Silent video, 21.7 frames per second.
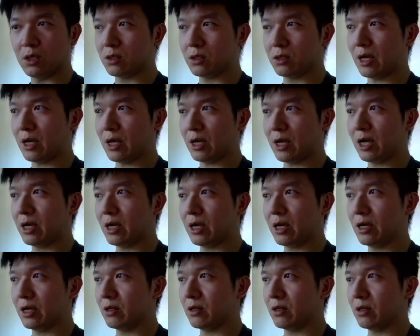
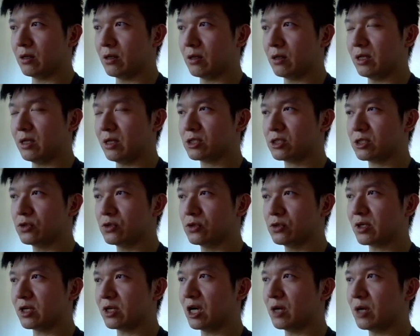let's do a
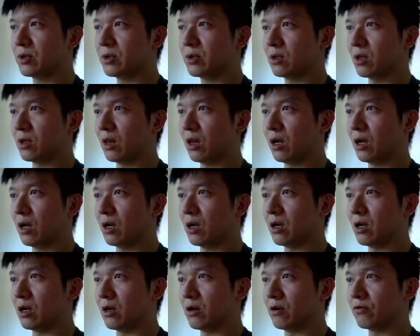couple
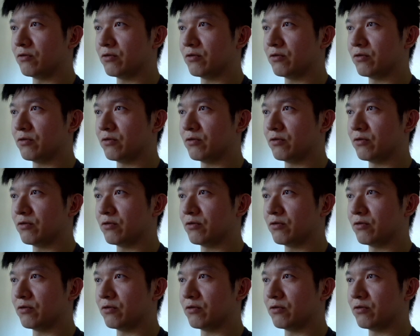of